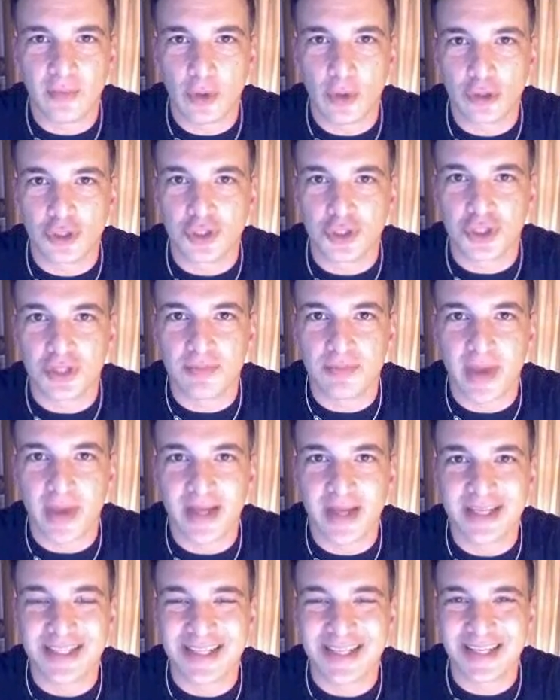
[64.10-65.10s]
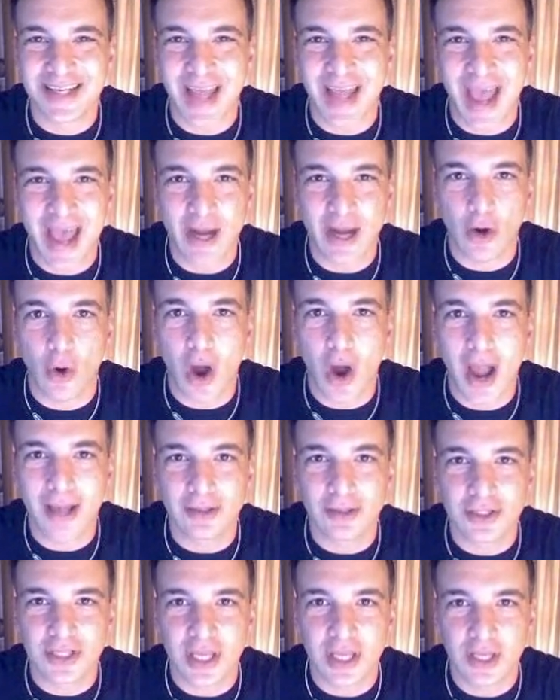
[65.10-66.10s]
emergency medicine at Ohio
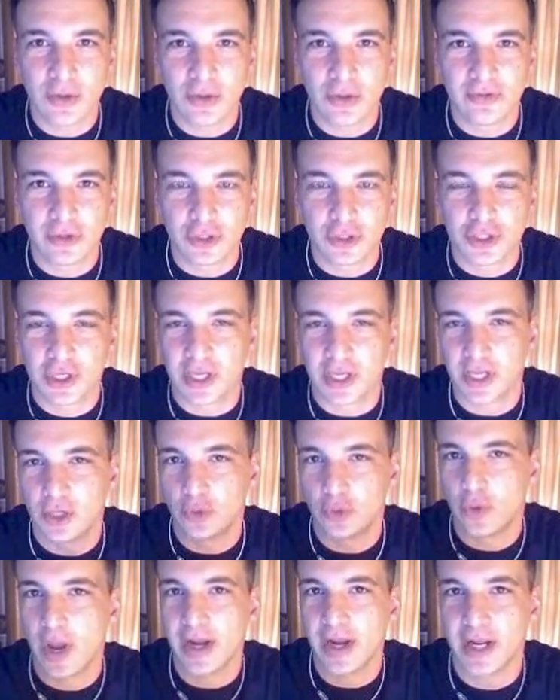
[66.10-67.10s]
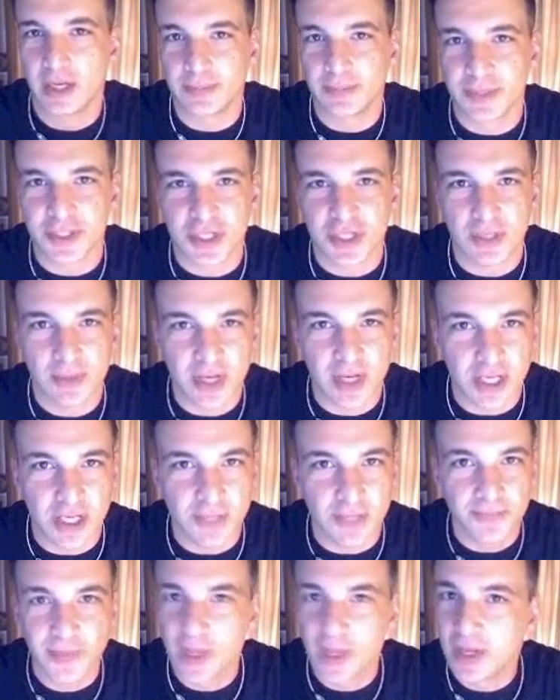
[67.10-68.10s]
State University and who headed up this
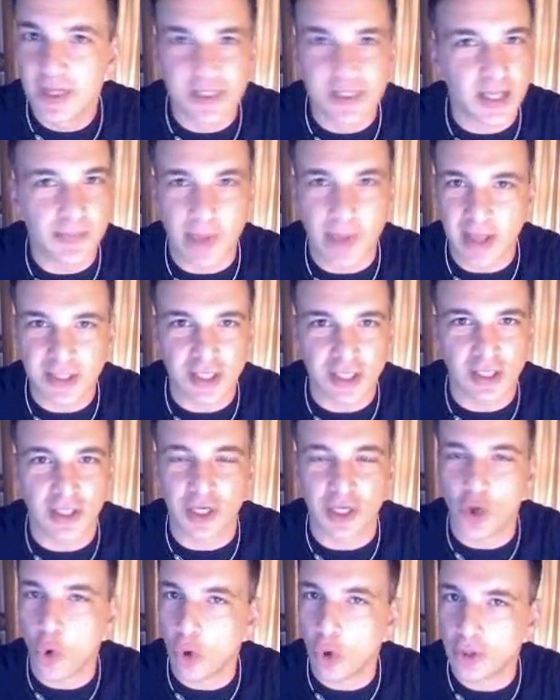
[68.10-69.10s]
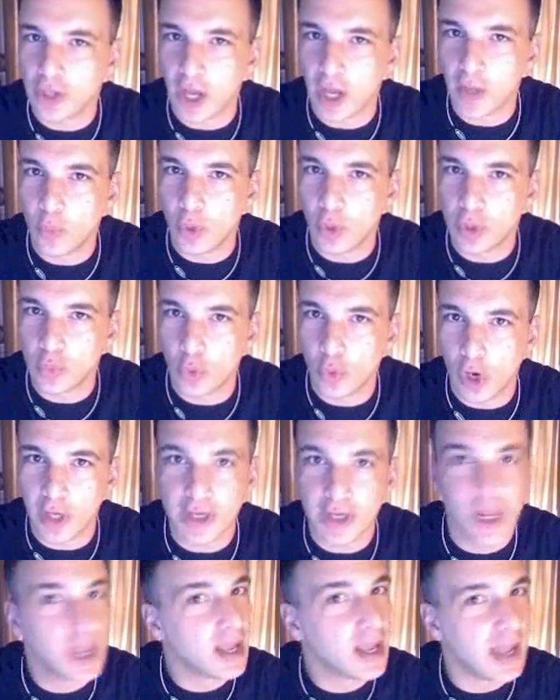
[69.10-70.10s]
committee, said basically call
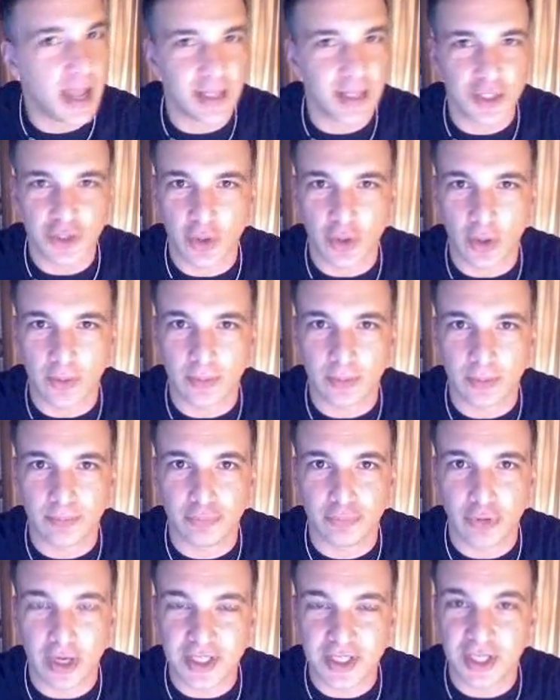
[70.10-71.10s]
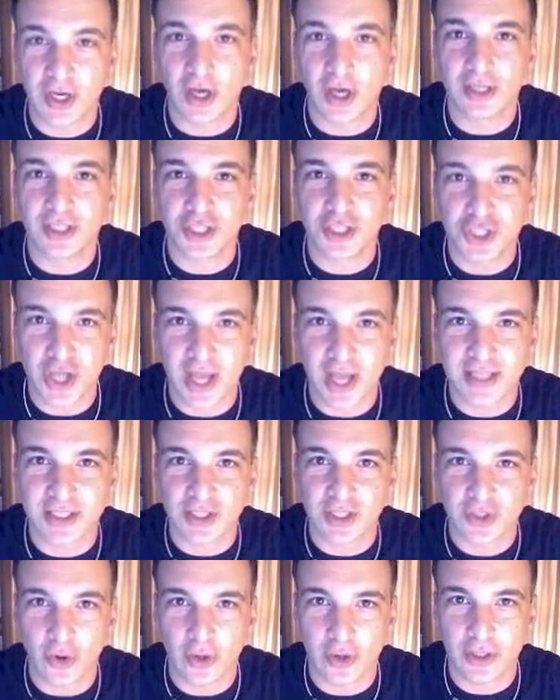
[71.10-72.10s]
911 and start pressing on the chest
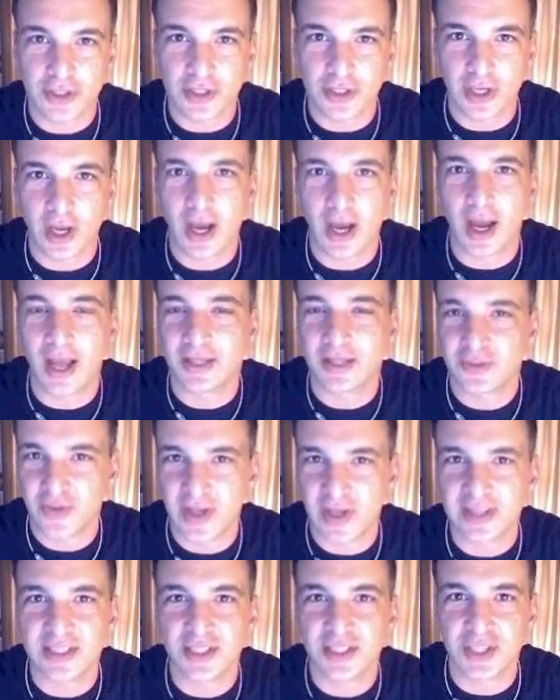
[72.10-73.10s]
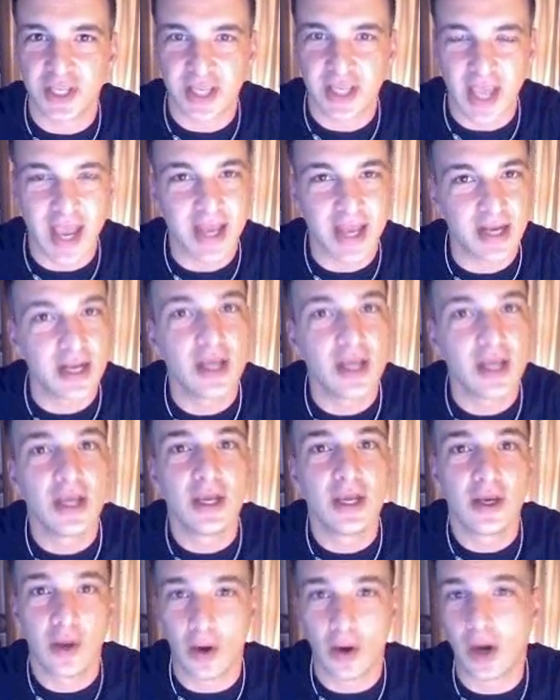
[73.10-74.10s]
as hard as you, as fast as you can,
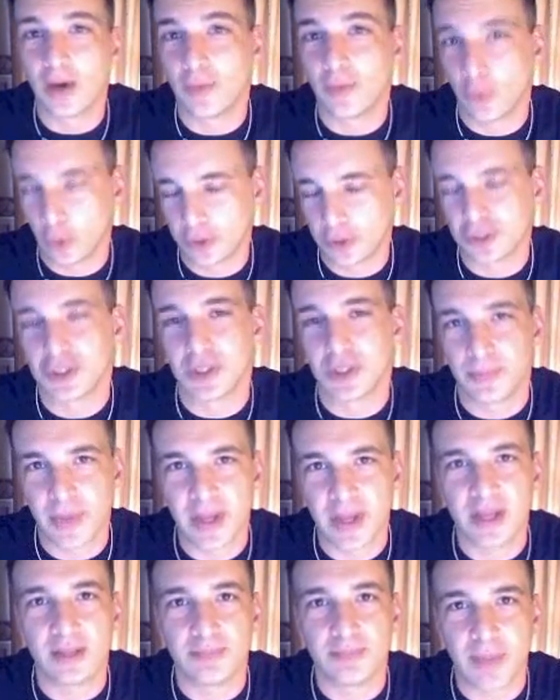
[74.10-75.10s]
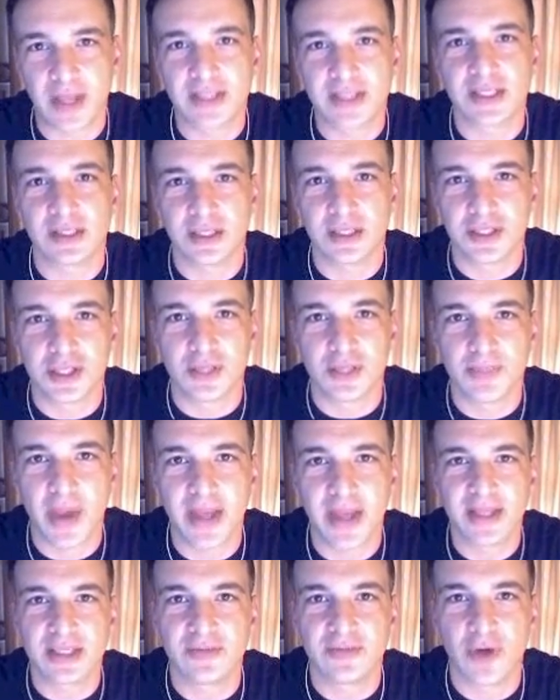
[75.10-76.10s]
or to the basically to the
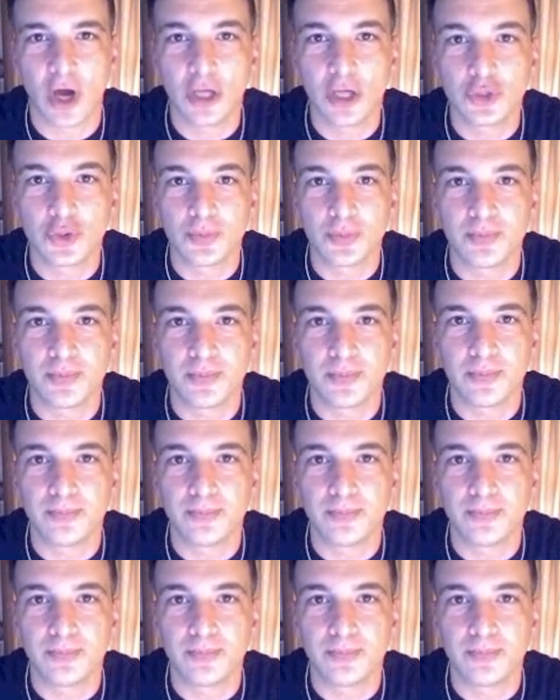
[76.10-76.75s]
pace of 100